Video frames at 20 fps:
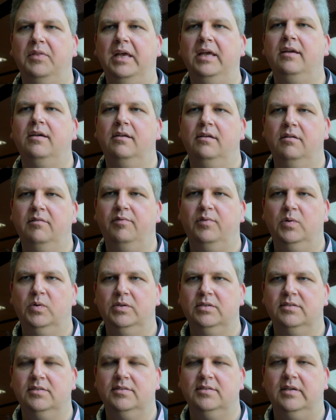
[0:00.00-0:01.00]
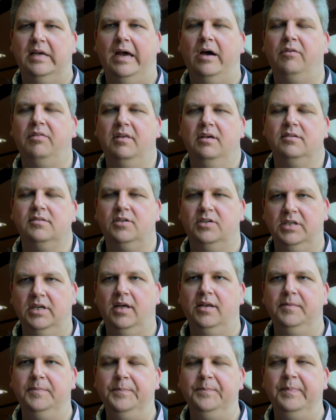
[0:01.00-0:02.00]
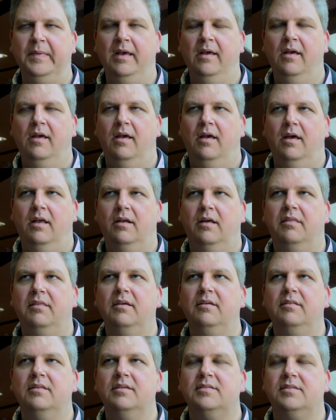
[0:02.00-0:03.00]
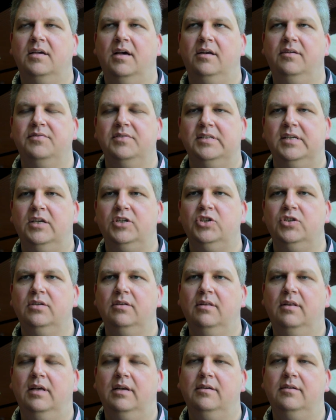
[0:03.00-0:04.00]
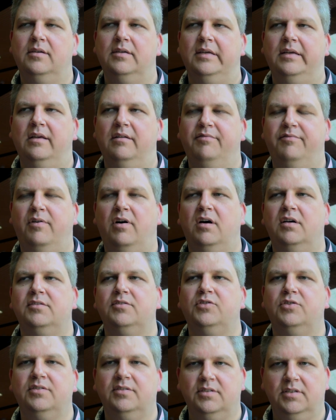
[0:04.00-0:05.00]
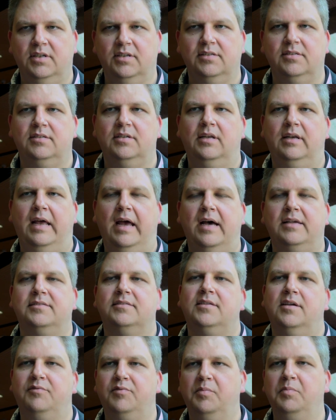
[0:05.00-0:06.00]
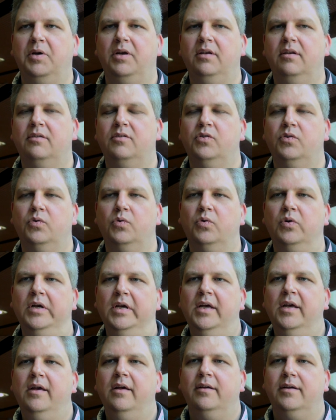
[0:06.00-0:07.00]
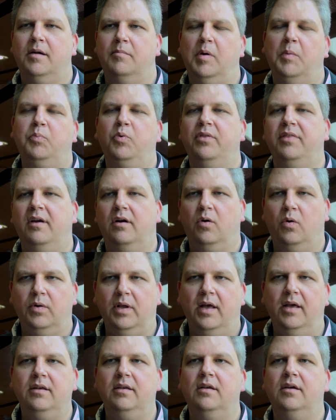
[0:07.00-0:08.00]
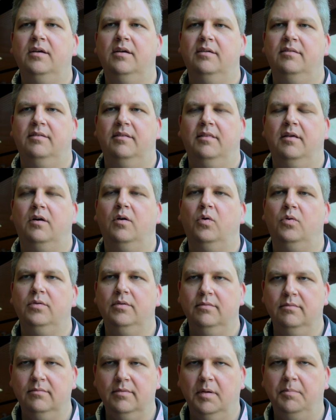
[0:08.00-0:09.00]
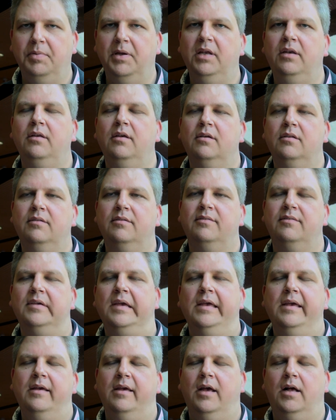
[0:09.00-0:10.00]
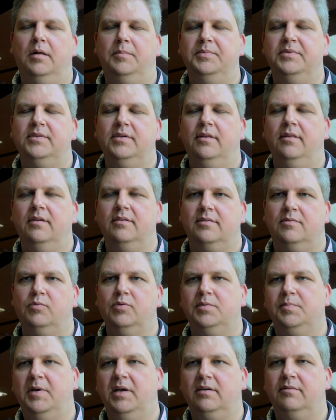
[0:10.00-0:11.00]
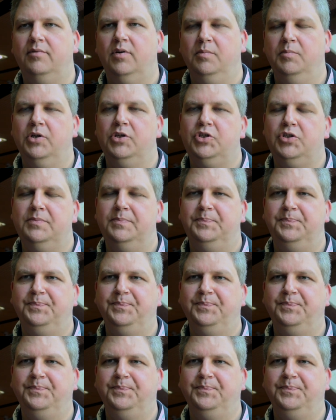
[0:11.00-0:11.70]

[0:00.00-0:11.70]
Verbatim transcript: they can influence how things are done. And I think this kind of session that uh, fosters this and asks everybody to come up with their own ideas and their own opinions helps in this respect very much.